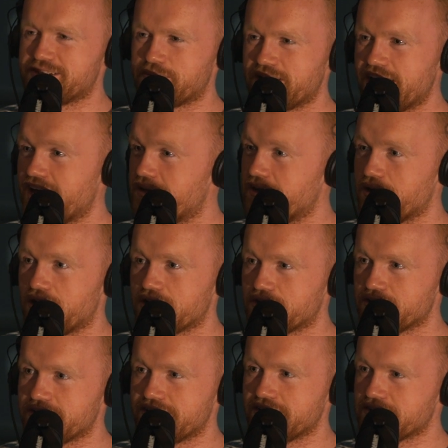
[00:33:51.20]
But yeah, no, I
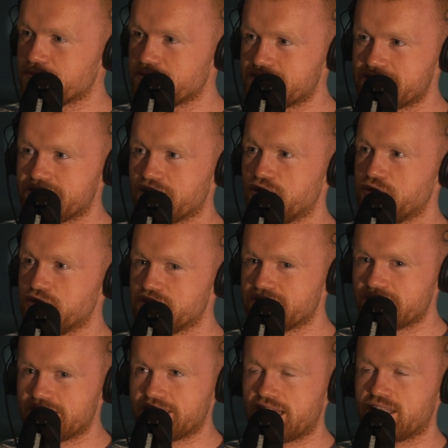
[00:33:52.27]
agree. You have to be
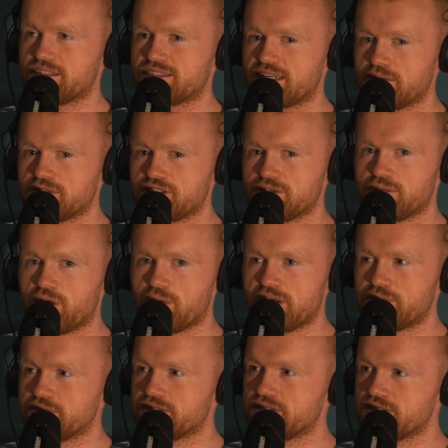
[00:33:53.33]
delusionally, and same as Jamal
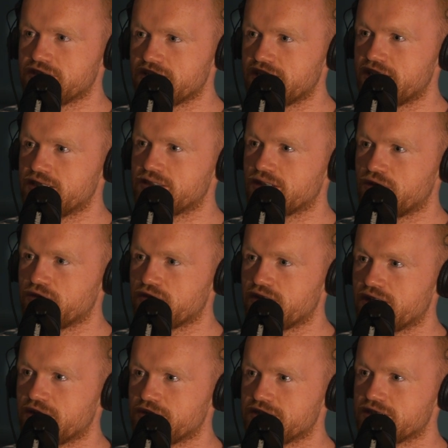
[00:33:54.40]
Edwards, his whole
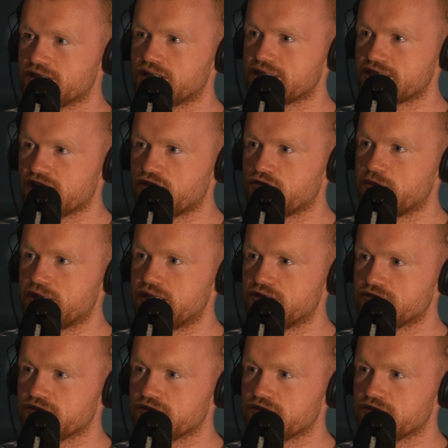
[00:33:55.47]
thing was like self-belief,